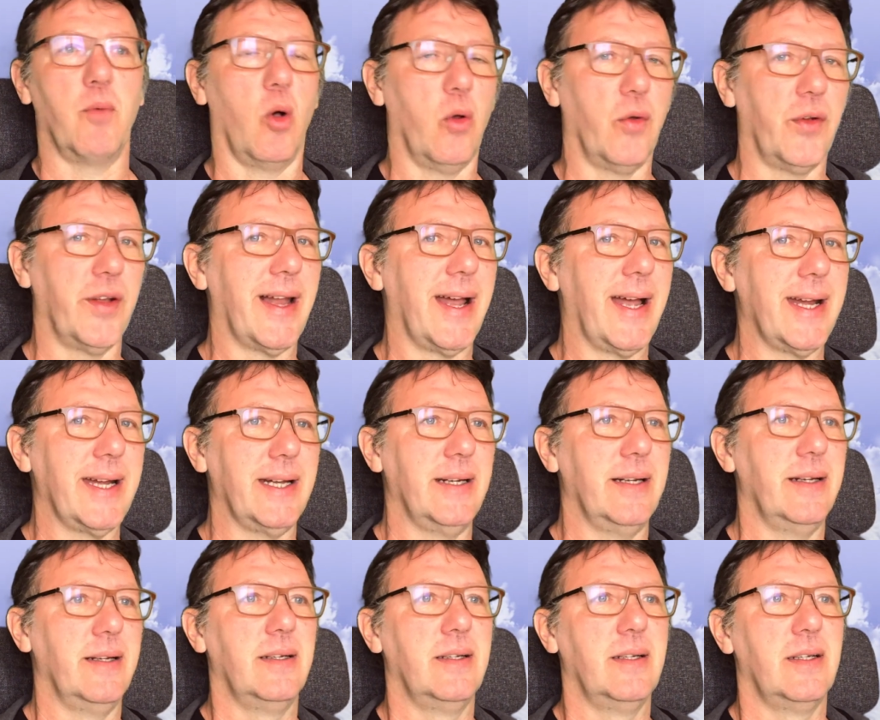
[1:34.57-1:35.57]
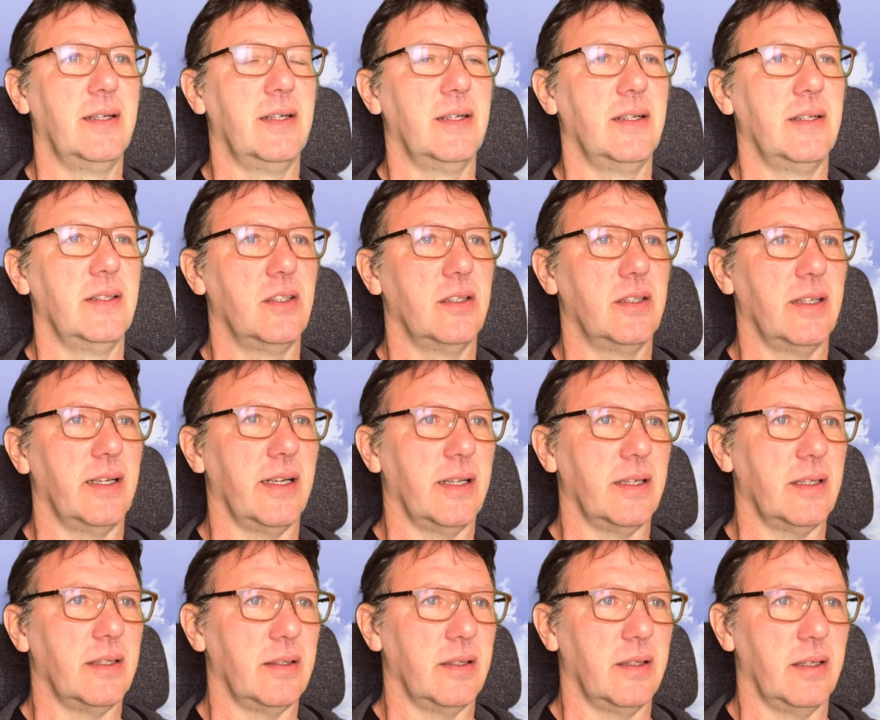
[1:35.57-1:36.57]
online
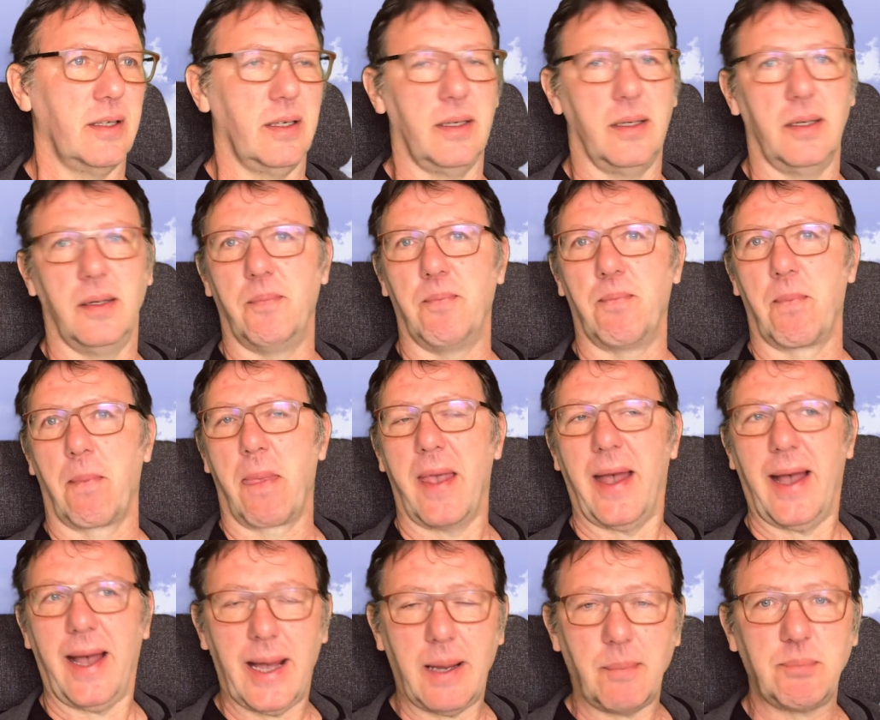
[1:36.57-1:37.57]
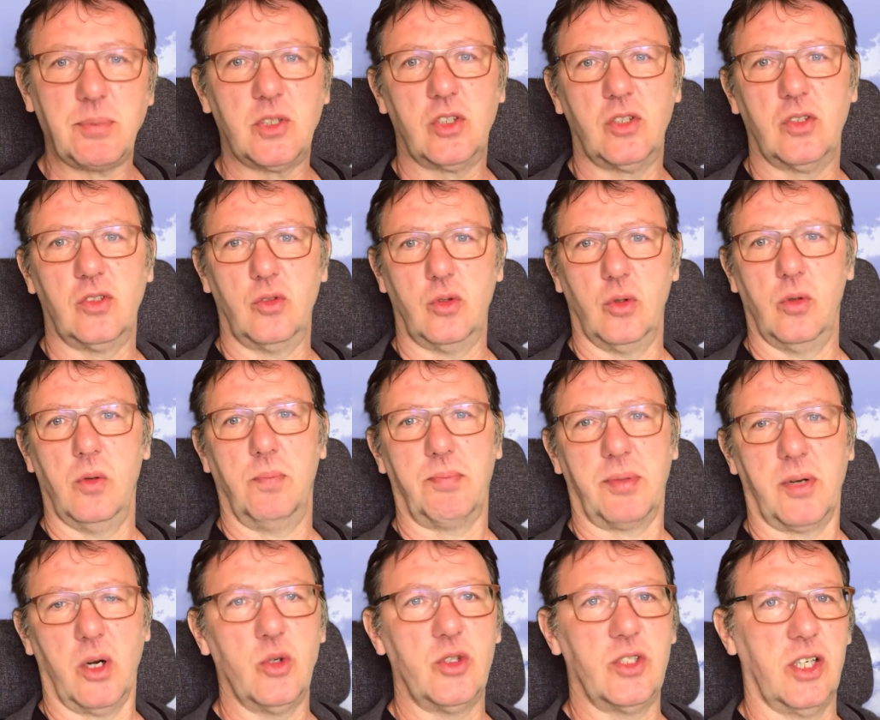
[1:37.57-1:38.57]
apps to
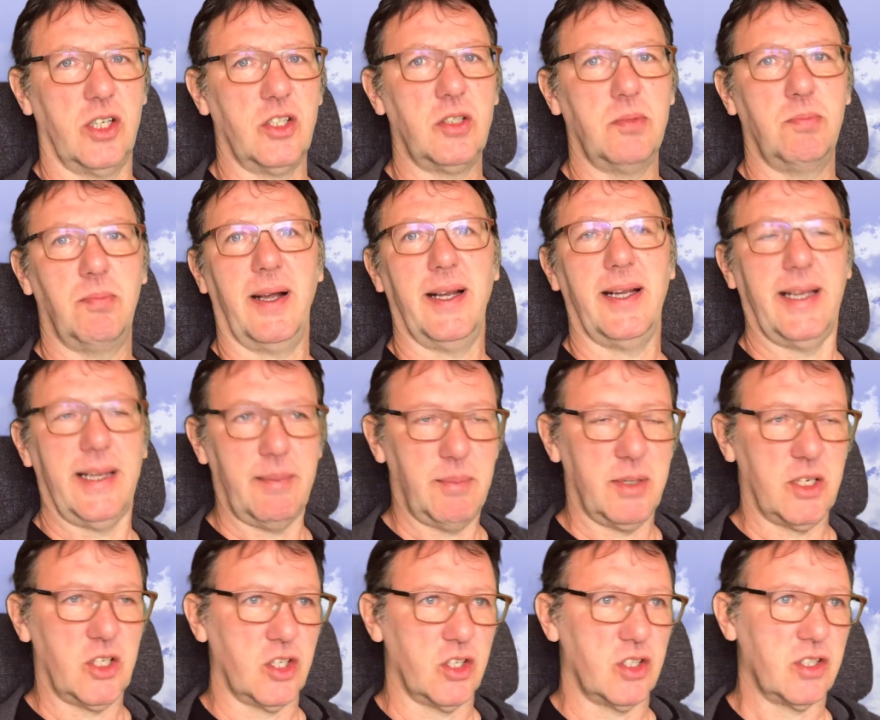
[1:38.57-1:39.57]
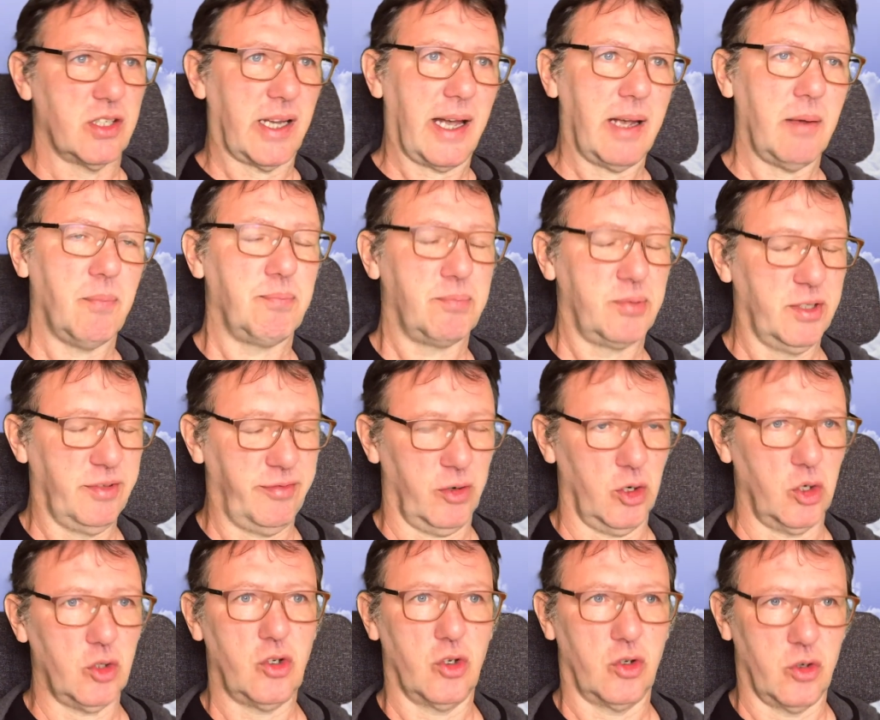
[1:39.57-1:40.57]
process my images. I
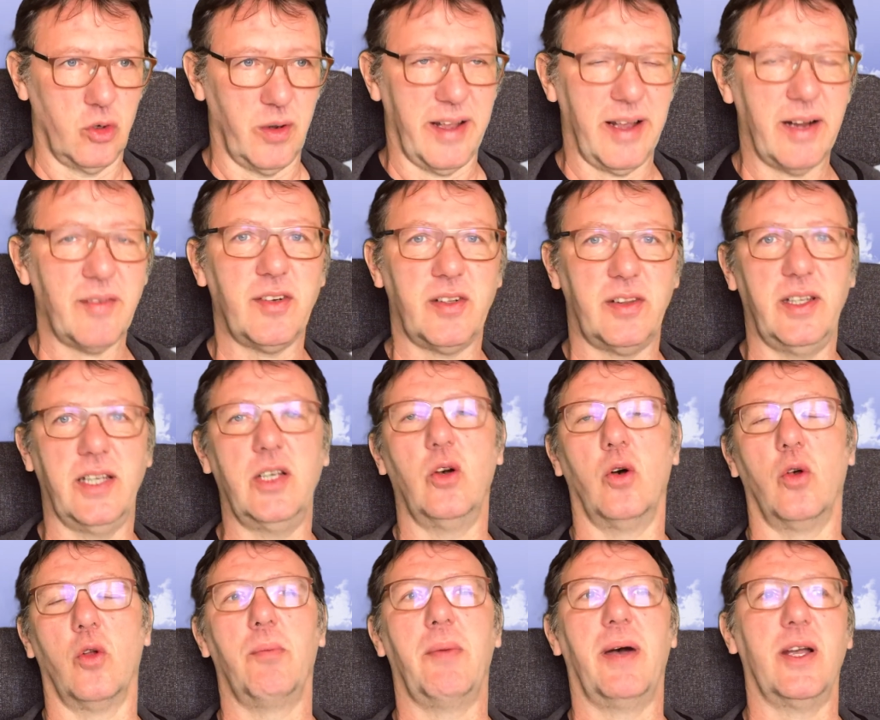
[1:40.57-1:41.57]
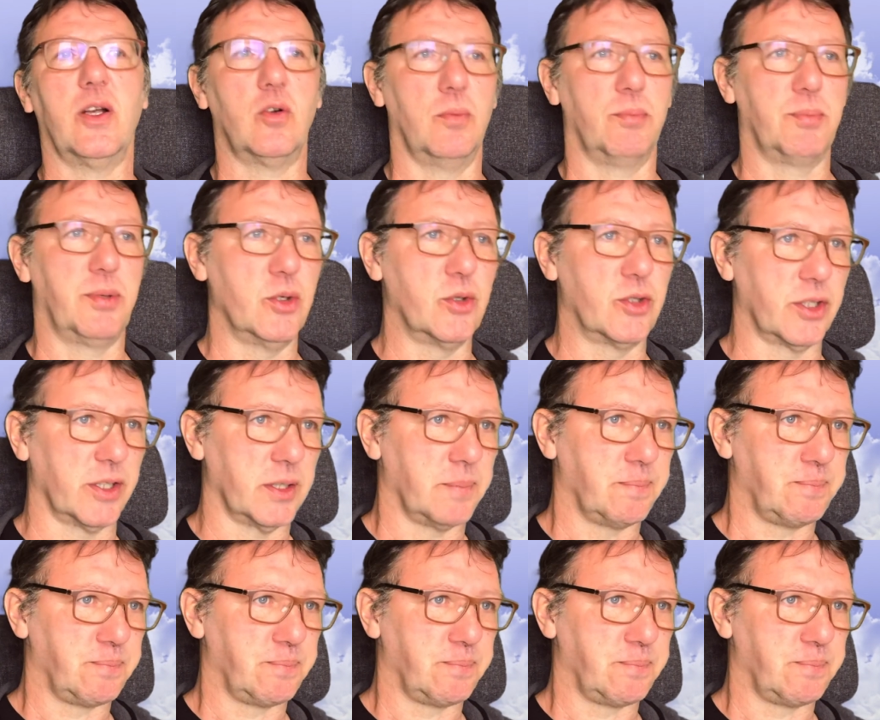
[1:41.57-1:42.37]
prefer to do everything on my computer.